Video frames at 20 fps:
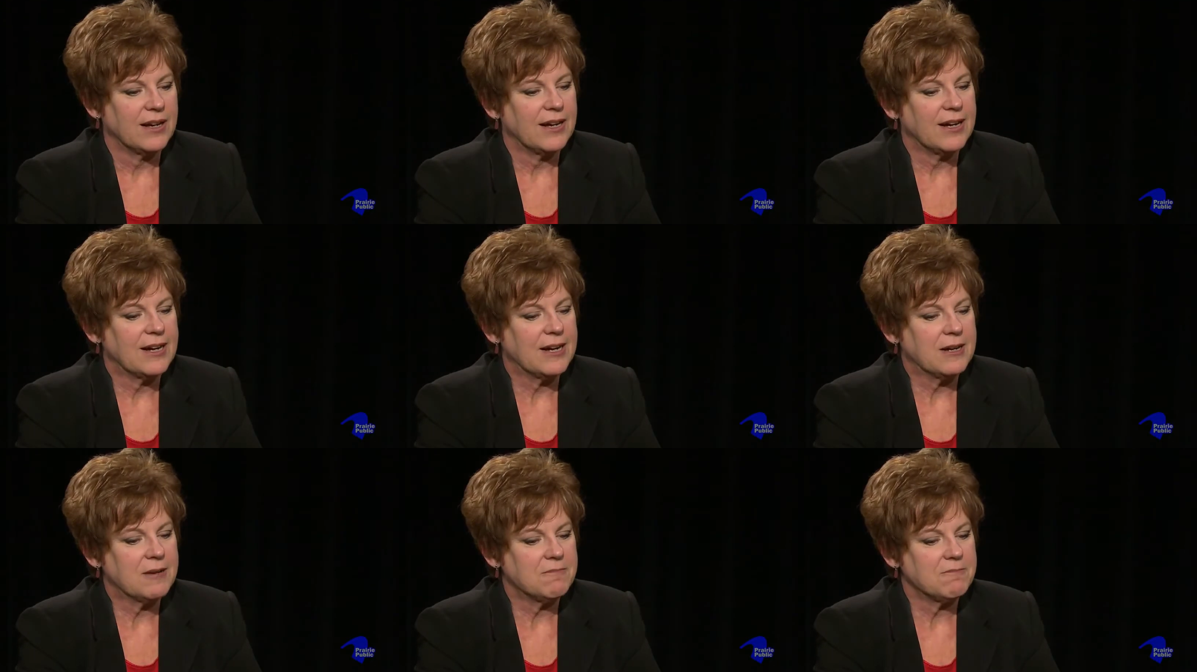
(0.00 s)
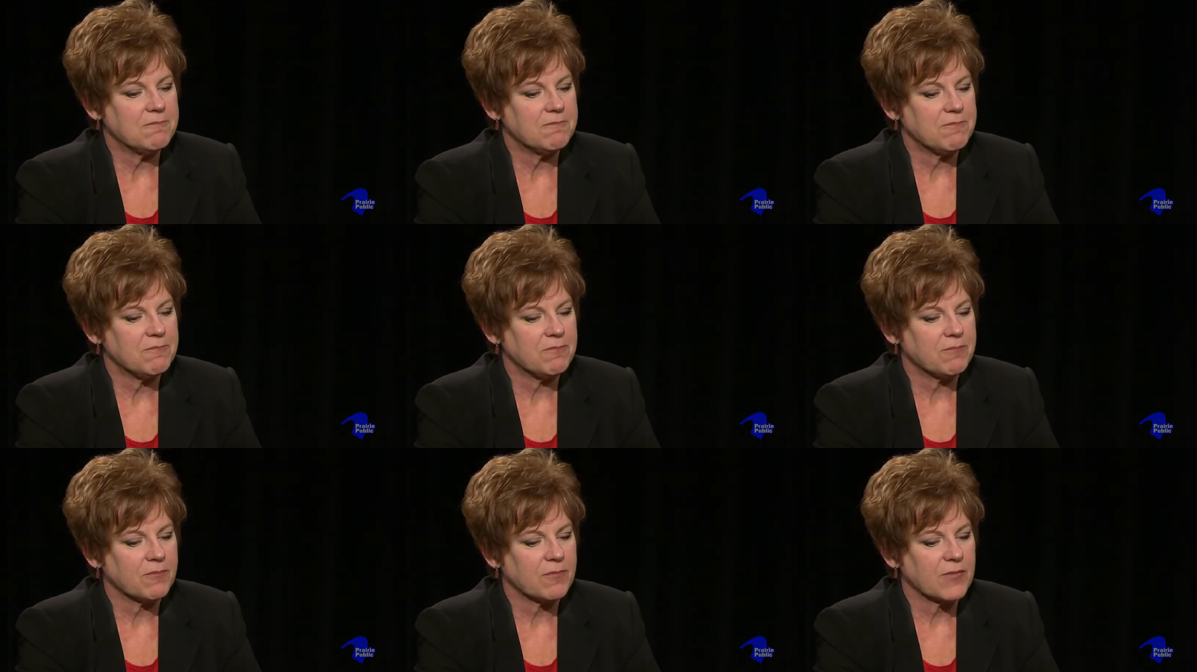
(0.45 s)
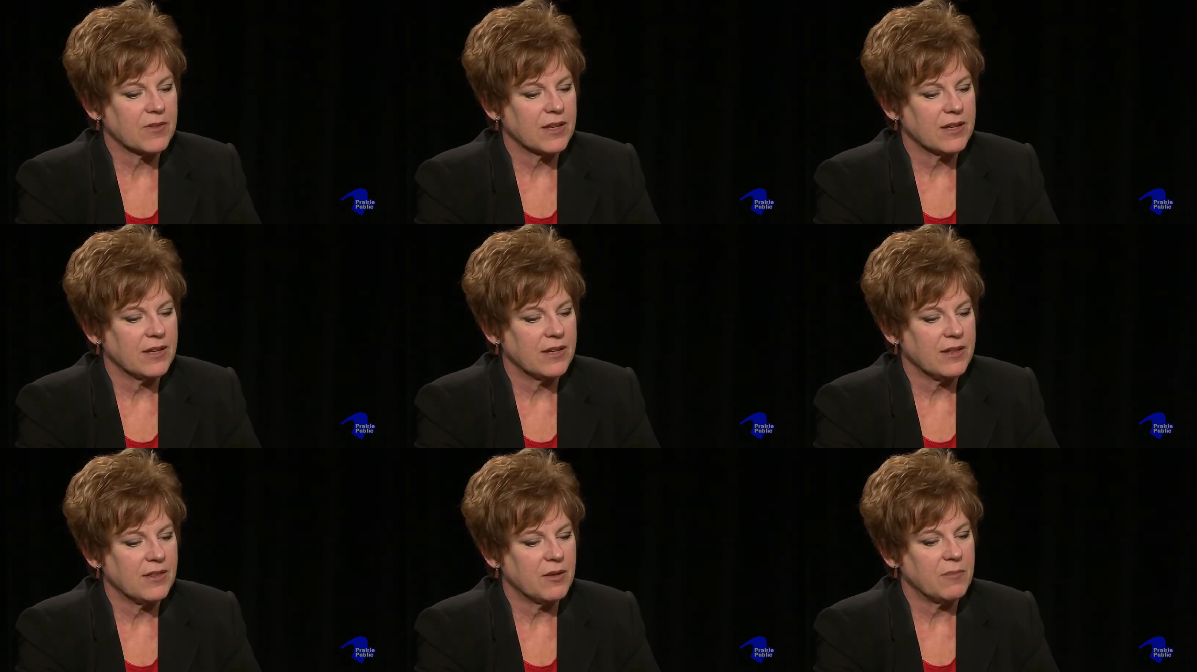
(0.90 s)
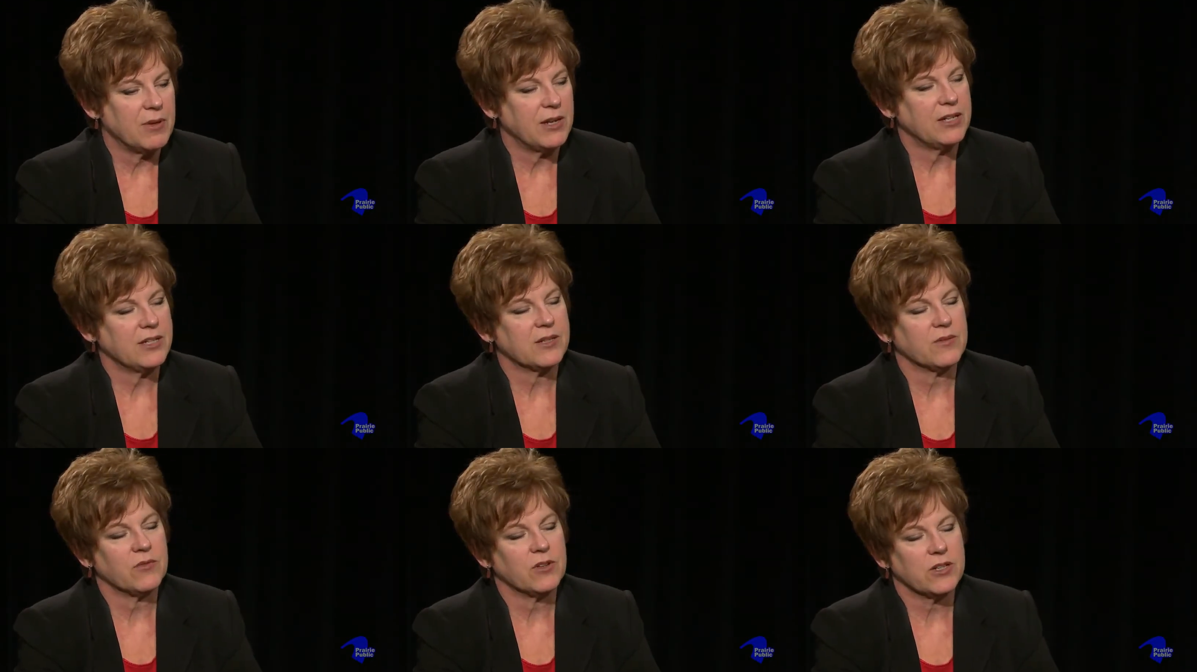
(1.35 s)
Um, that many
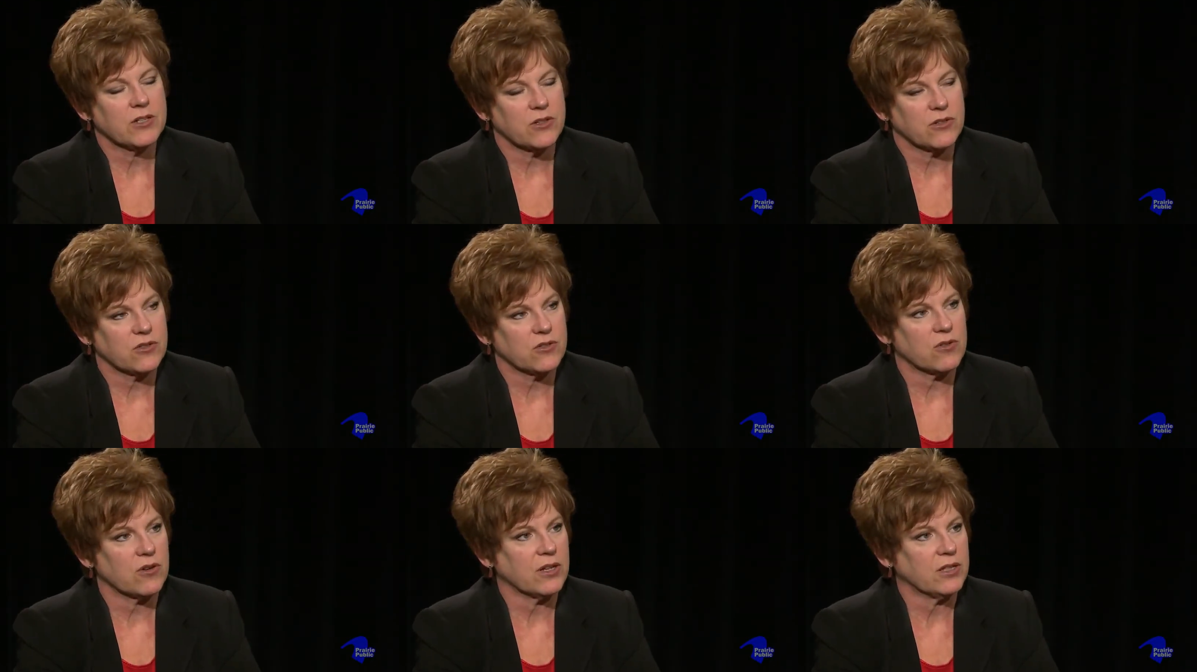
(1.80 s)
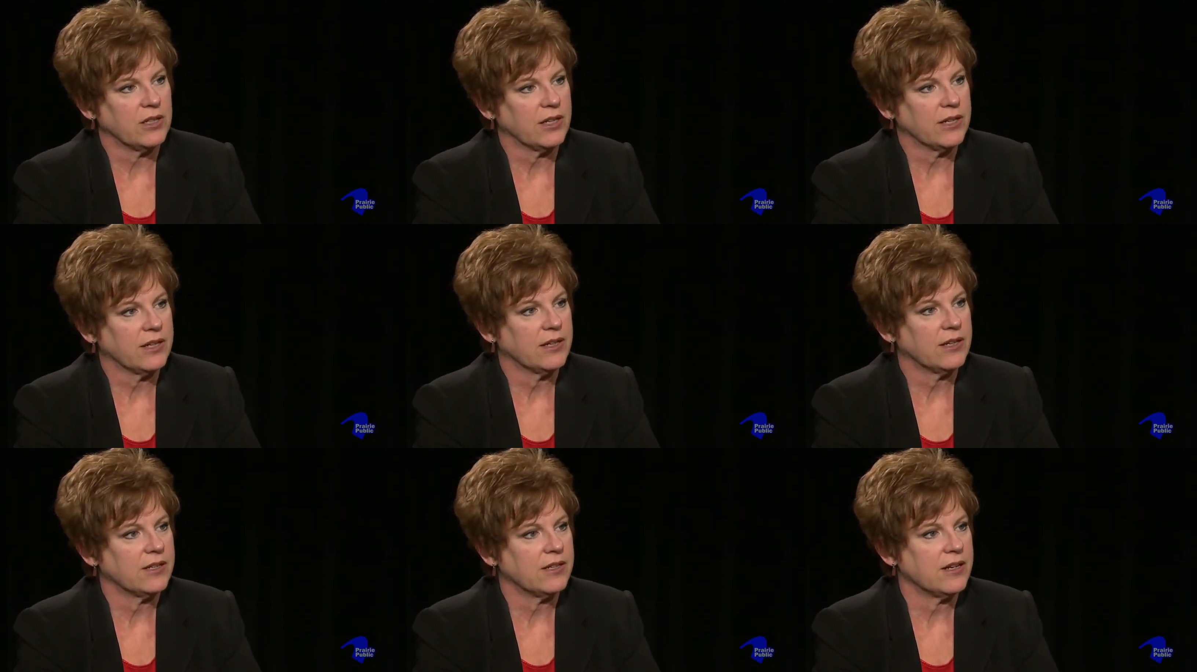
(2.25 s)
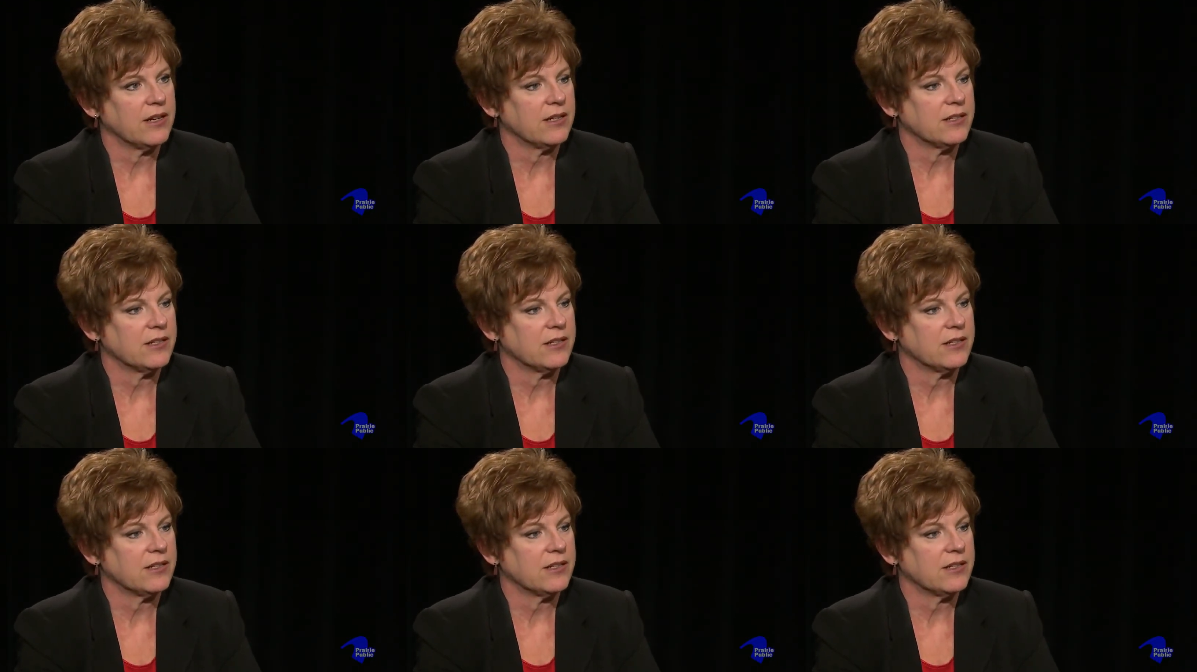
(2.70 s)
symphonies are struggling, and,